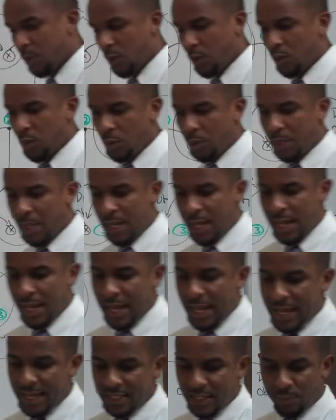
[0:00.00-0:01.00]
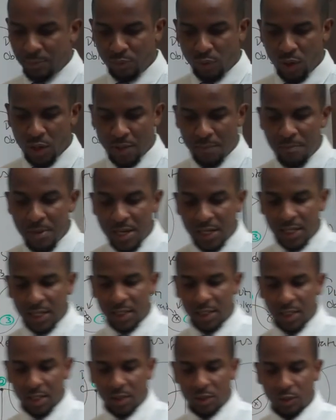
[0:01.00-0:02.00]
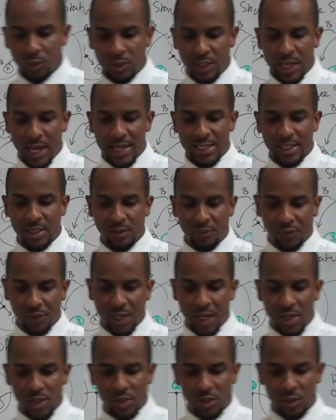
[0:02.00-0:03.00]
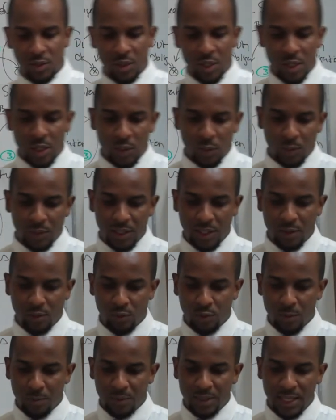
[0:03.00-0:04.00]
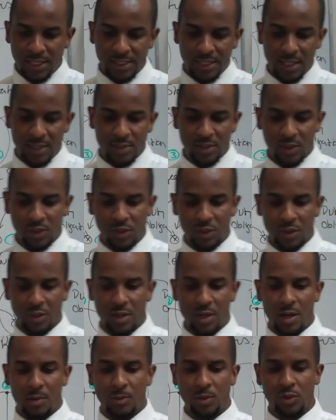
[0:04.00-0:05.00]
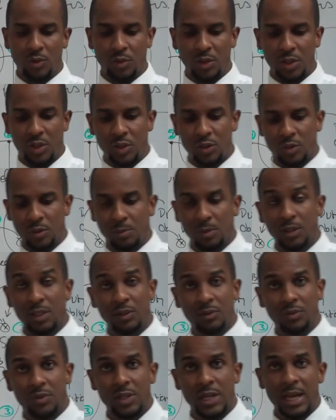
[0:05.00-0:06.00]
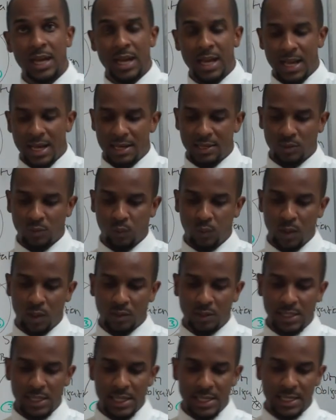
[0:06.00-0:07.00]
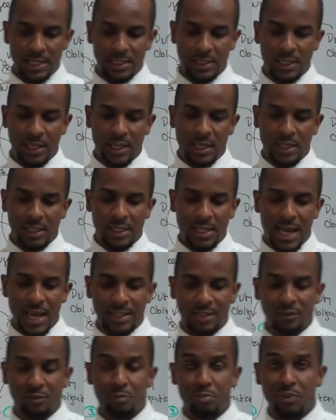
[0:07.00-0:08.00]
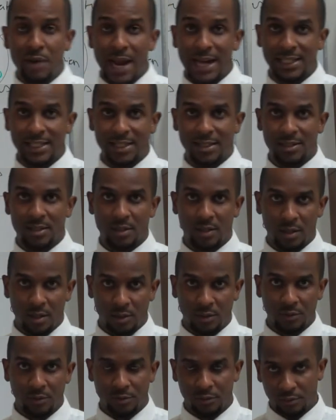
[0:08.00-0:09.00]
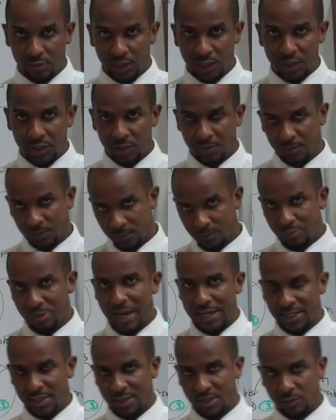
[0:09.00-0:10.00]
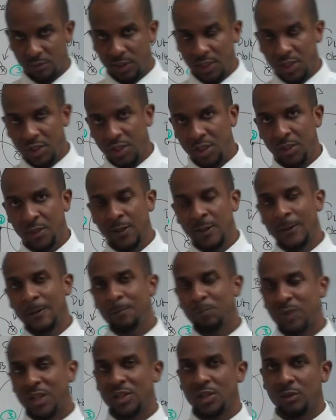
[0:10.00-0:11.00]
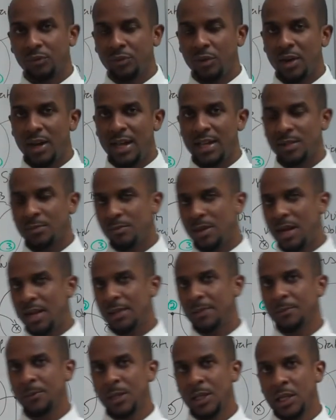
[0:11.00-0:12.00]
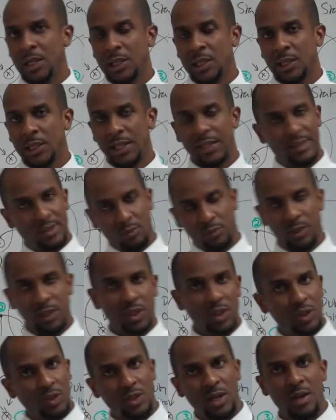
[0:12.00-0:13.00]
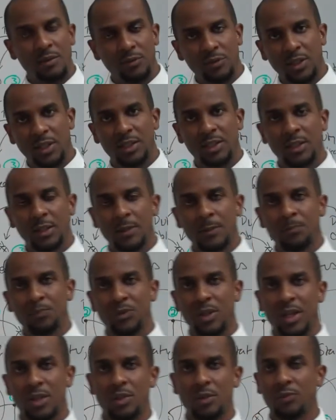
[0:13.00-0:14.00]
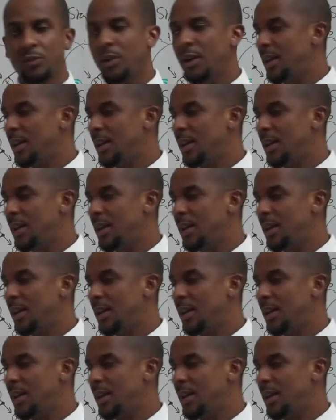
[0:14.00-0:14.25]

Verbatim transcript: Quote, has a broad meaning, including identification with a group that tends to share common traditions or beliefs, as well as the active practice of religion. Practice in religion, insofar as my, it's a religious conflict, insofar